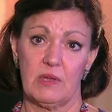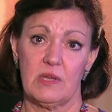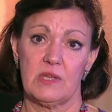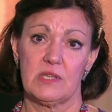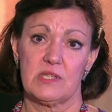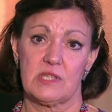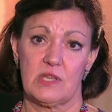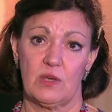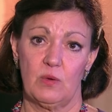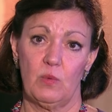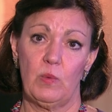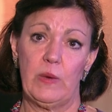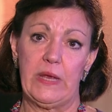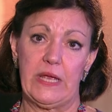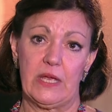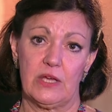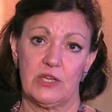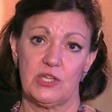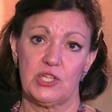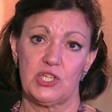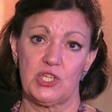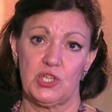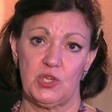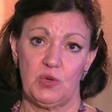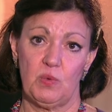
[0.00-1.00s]
so we
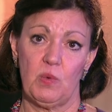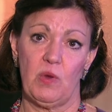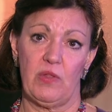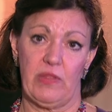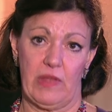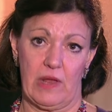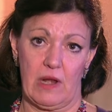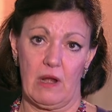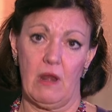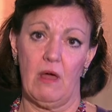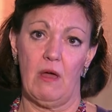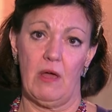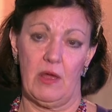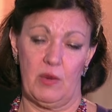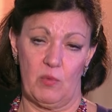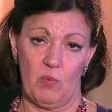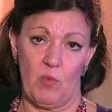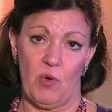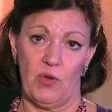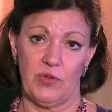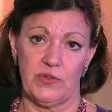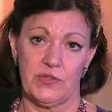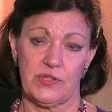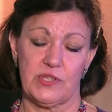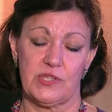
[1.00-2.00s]
can do what the client
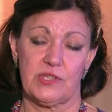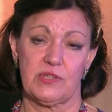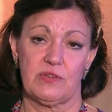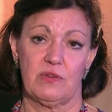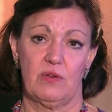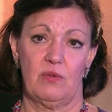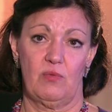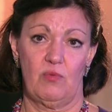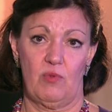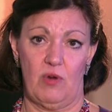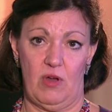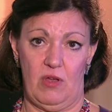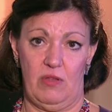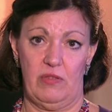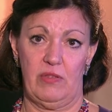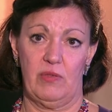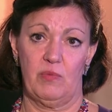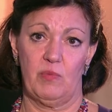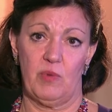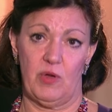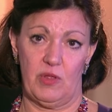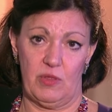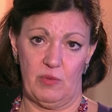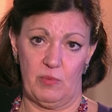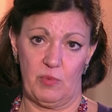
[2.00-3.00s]
wants rather than
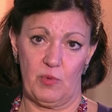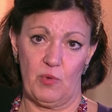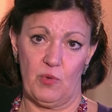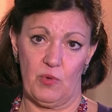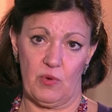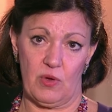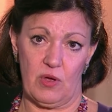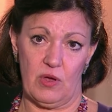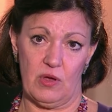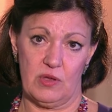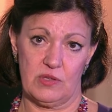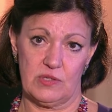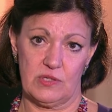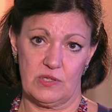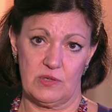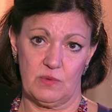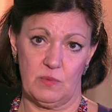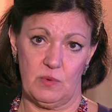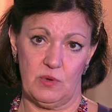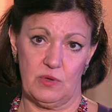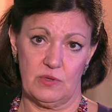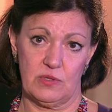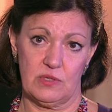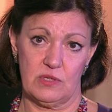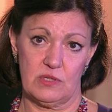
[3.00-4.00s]
what the broadcaster
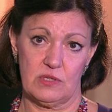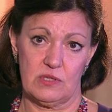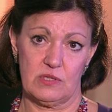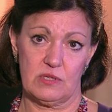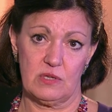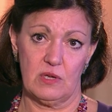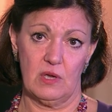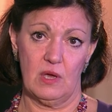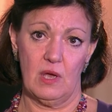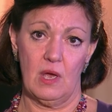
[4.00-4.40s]
wants.